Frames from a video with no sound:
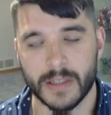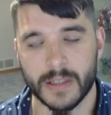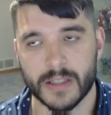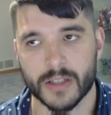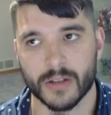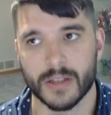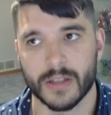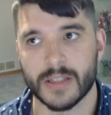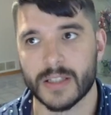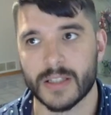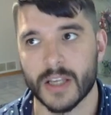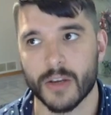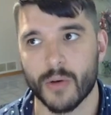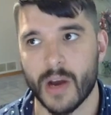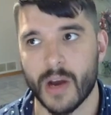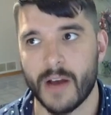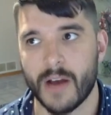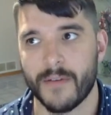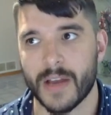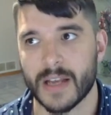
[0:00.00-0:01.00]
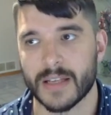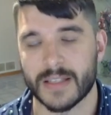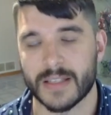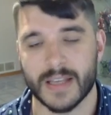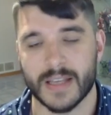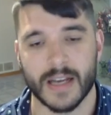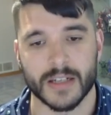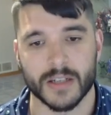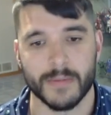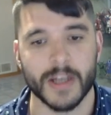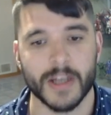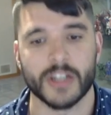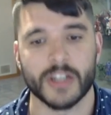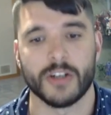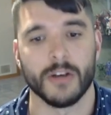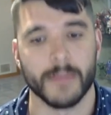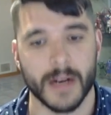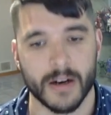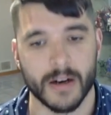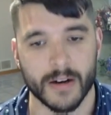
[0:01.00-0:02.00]
let's say you have a set Dimensional
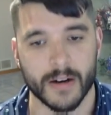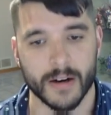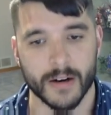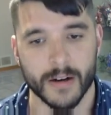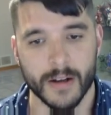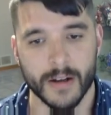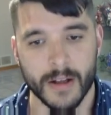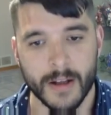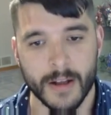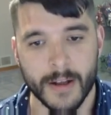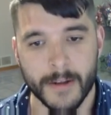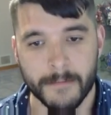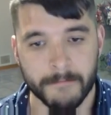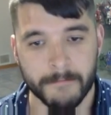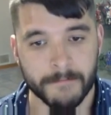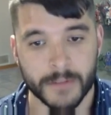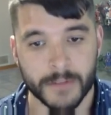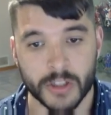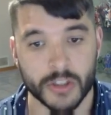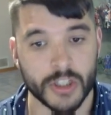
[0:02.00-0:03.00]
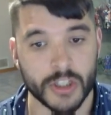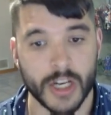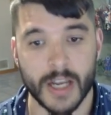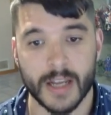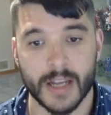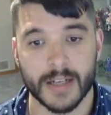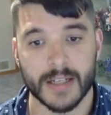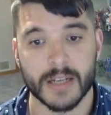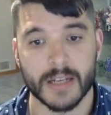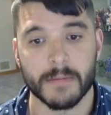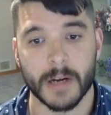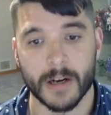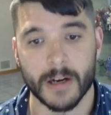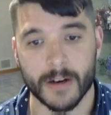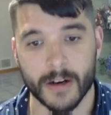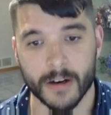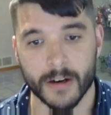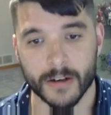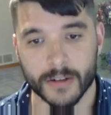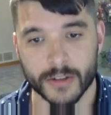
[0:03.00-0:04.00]
Barrier, you chain
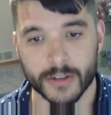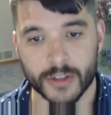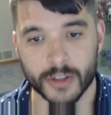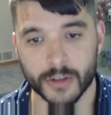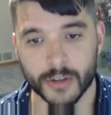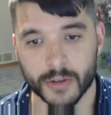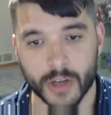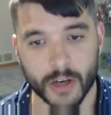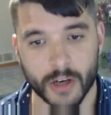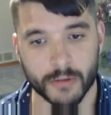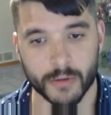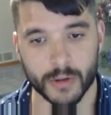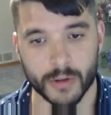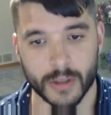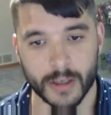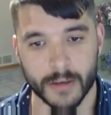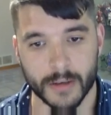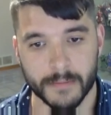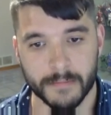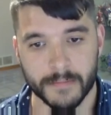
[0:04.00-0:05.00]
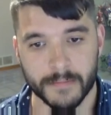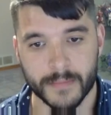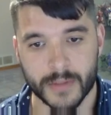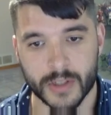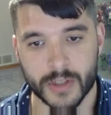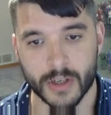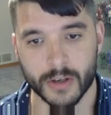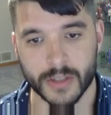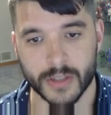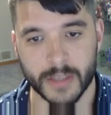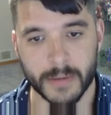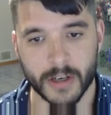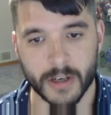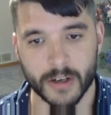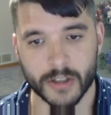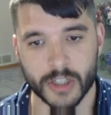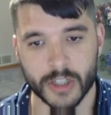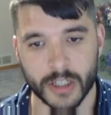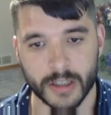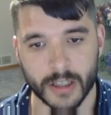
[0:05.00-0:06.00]
D-Barrier to Dark Ruler. So D-Barrier
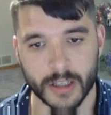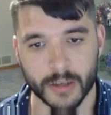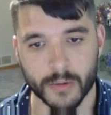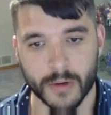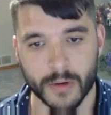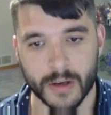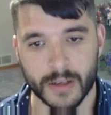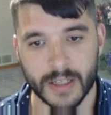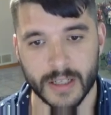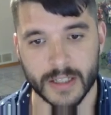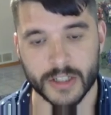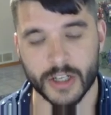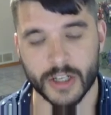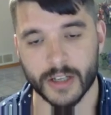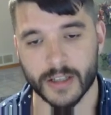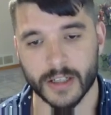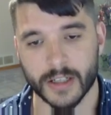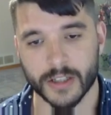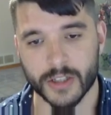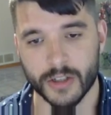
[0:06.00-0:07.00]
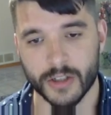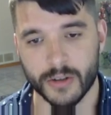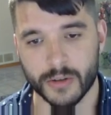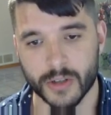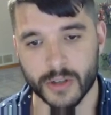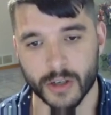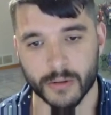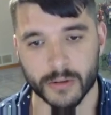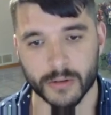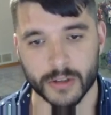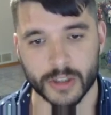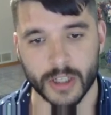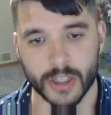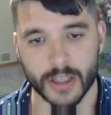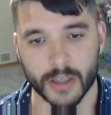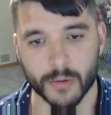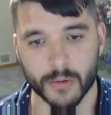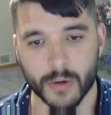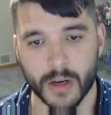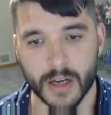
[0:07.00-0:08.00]
Chainlink 1 is Chainlink 2, Dark Ruler Chainlink
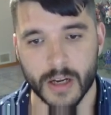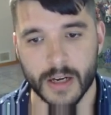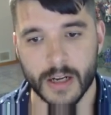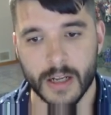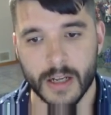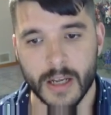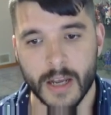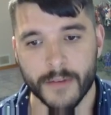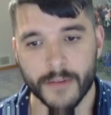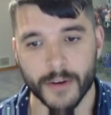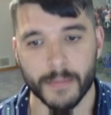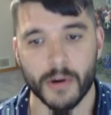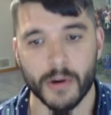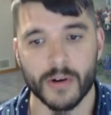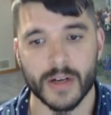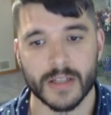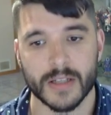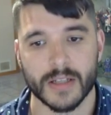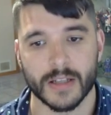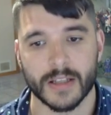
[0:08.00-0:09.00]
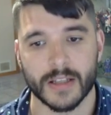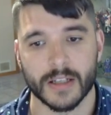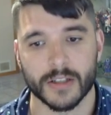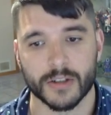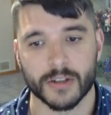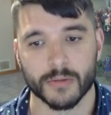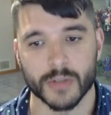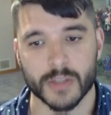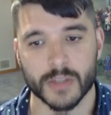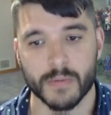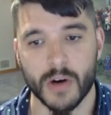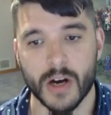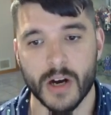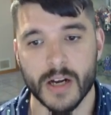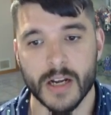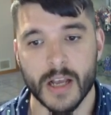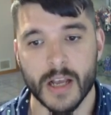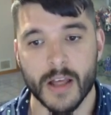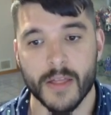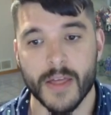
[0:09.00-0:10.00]
1, your opponent has nothing to respond,
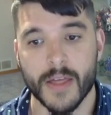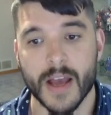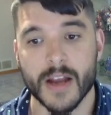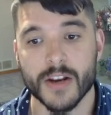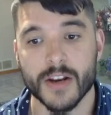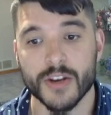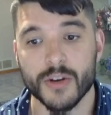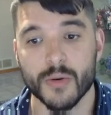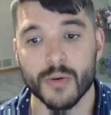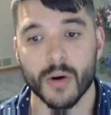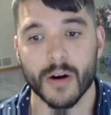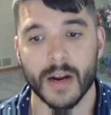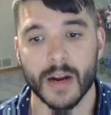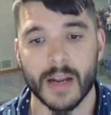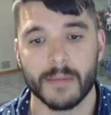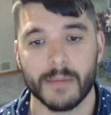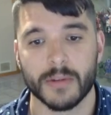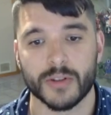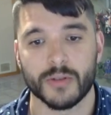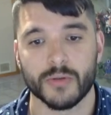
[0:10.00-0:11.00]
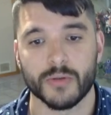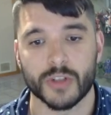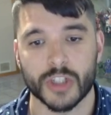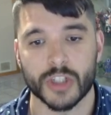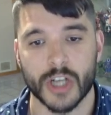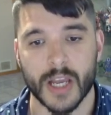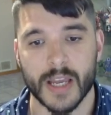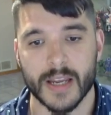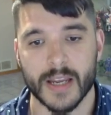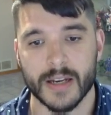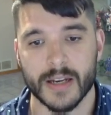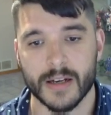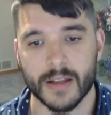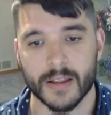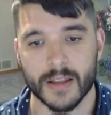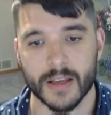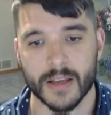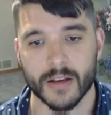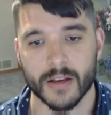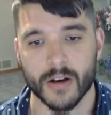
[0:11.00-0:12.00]
then you are able to chain
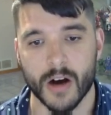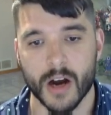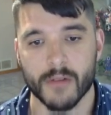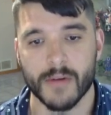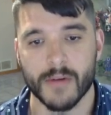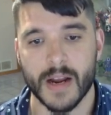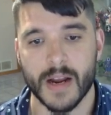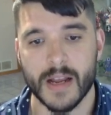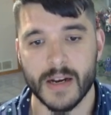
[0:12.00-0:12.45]
the Hot Red